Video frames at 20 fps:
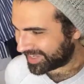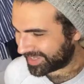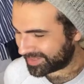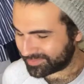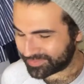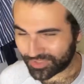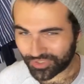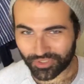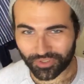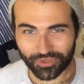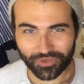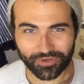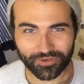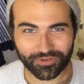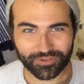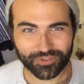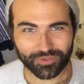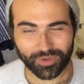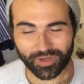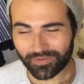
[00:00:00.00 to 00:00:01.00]
I'm
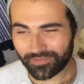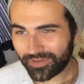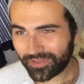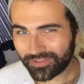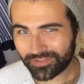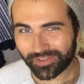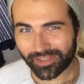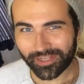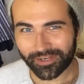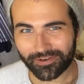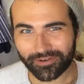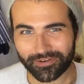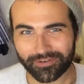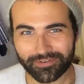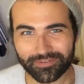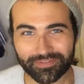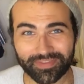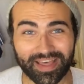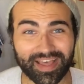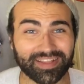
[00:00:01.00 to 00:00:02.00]
sure 12 years later,
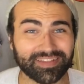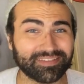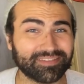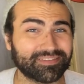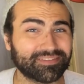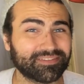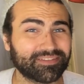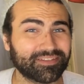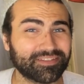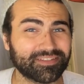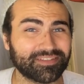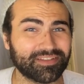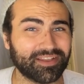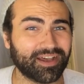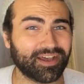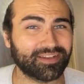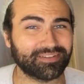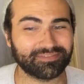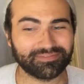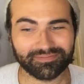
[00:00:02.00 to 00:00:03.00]
that does
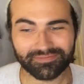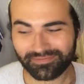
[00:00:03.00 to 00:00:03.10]
not